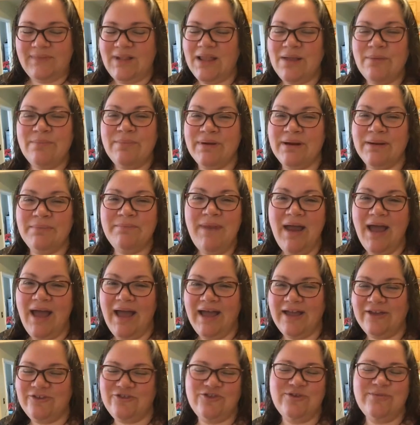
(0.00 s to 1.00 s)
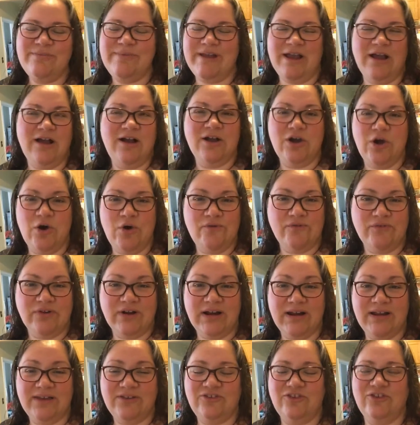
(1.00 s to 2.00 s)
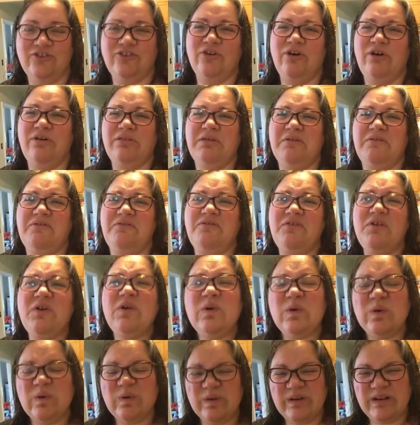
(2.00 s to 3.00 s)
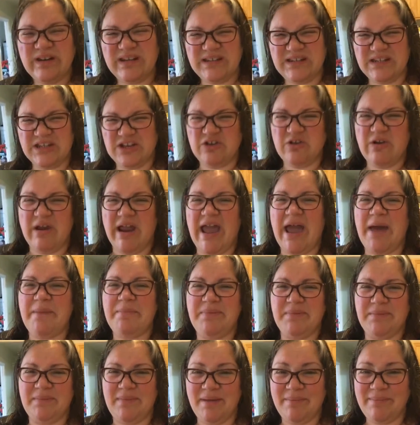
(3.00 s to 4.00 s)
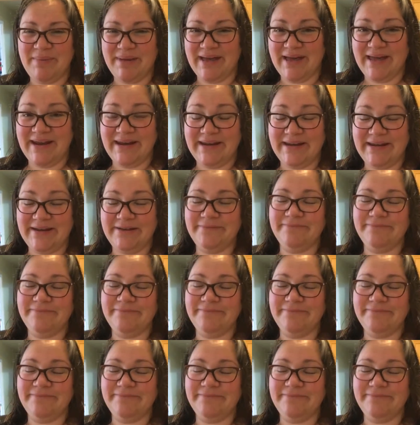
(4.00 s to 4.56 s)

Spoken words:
But I shouldn't be hungover. It's just all the food and the crap in my body.